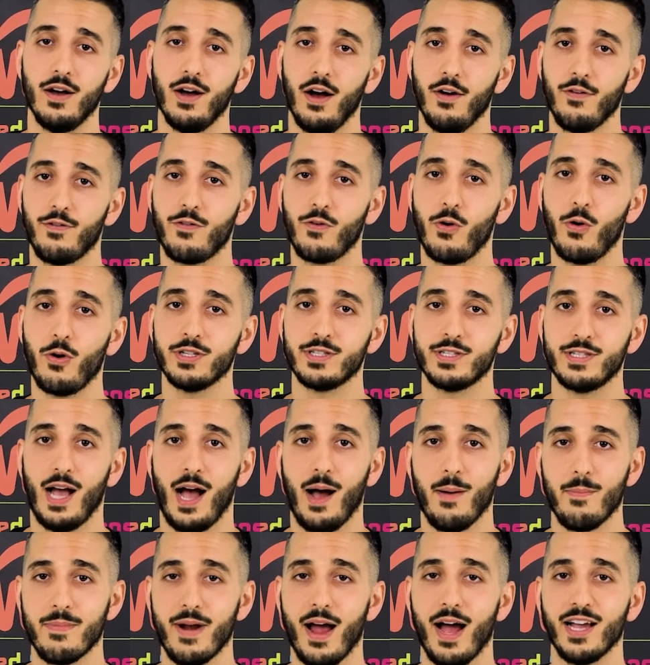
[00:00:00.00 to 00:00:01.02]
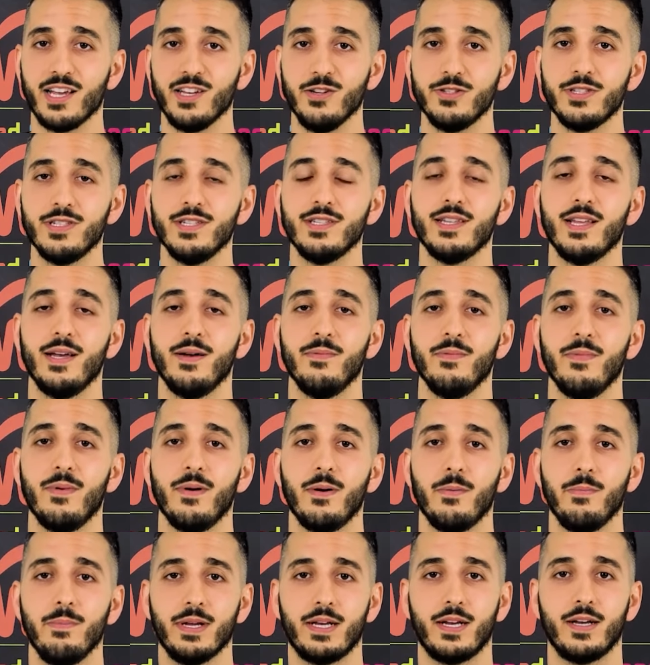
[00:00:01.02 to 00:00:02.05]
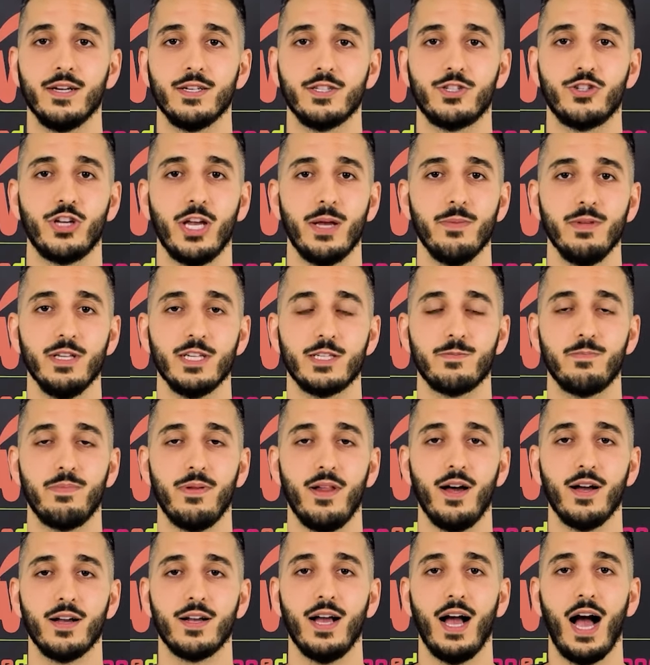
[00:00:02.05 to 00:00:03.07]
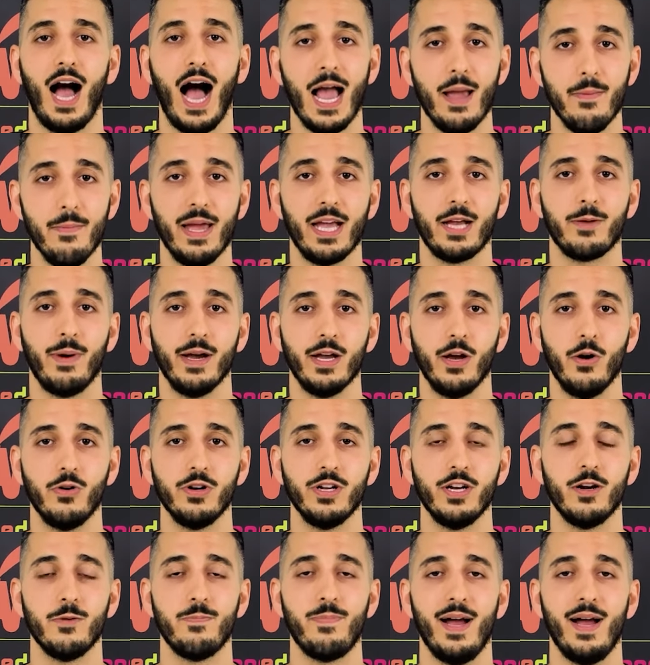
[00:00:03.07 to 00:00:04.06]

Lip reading: Of course, I'm not using them because, shameless plug, I make my own ear